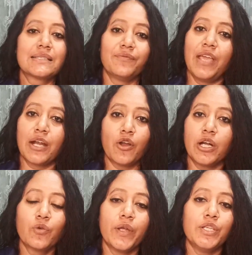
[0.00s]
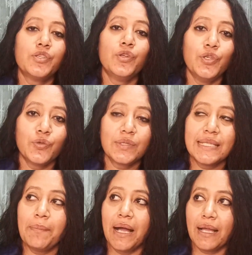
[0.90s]
we are not going to use
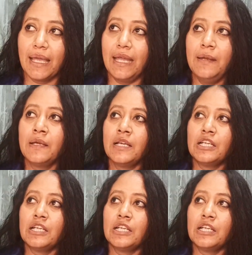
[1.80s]
them again,